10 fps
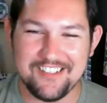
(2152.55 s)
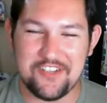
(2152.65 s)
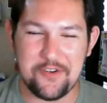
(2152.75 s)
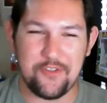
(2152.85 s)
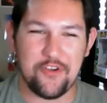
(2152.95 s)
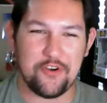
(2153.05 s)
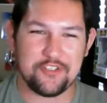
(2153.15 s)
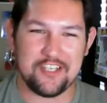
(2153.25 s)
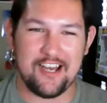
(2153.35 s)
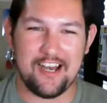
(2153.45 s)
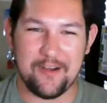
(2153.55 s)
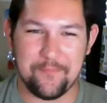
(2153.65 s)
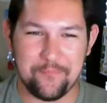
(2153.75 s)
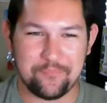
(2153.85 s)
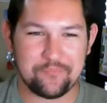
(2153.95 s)
to those
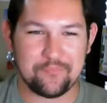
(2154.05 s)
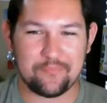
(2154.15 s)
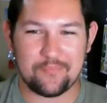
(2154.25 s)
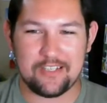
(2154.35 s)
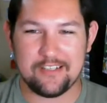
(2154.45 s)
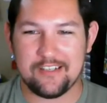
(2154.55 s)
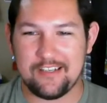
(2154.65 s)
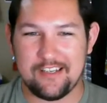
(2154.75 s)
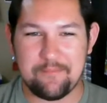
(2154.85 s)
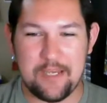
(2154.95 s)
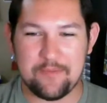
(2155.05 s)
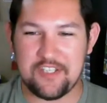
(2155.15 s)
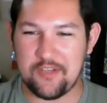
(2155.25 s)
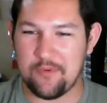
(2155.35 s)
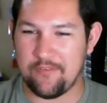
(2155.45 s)
um,
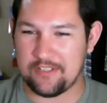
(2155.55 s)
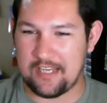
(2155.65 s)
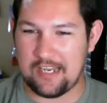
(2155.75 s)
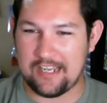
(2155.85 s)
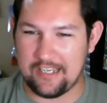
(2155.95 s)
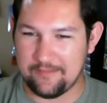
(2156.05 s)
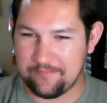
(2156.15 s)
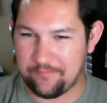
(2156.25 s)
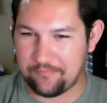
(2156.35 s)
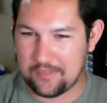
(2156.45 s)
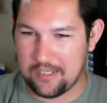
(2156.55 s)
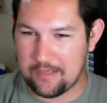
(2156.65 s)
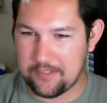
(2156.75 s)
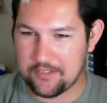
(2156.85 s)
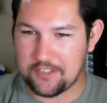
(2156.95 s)
MCU movies. I like it.
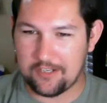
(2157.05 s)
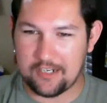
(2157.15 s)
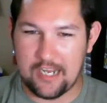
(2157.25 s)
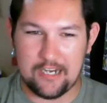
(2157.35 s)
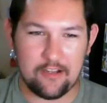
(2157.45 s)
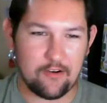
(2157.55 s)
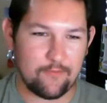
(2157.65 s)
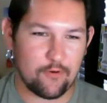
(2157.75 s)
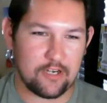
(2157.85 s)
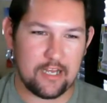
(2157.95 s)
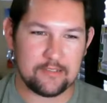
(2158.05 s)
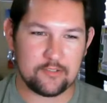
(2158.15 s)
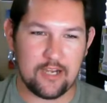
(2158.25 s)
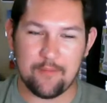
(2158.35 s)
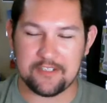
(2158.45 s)
You're stuck at 949
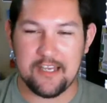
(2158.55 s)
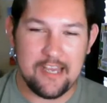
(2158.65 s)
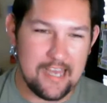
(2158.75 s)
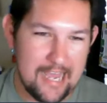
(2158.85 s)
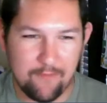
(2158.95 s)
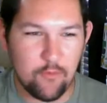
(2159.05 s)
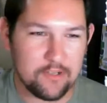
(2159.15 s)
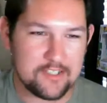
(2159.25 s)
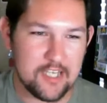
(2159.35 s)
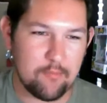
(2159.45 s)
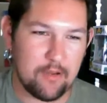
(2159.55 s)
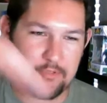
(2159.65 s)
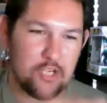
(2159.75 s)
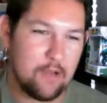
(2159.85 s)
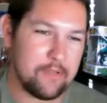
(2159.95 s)
subscribers. Everyone sub up
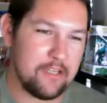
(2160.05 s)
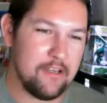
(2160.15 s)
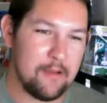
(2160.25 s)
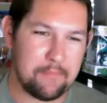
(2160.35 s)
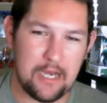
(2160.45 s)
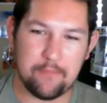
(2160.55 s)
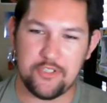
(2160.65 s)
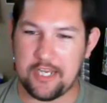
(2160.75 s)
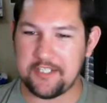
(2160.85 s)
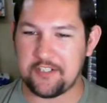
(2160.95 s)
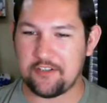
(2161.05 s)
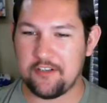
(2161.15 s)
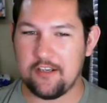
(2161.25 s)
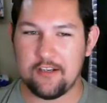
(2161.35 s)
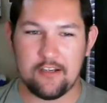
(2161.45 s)
Chubby Pop Chaser.
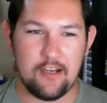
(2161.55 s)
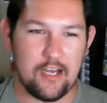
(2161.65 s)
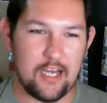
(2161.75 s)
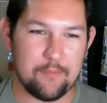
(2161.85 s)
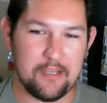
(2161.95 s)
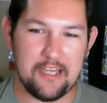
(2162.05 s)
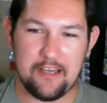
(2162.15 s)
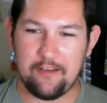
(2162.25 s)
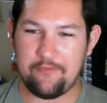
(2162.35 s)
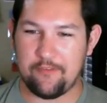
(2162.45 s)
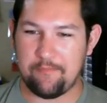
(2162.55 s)
Um, if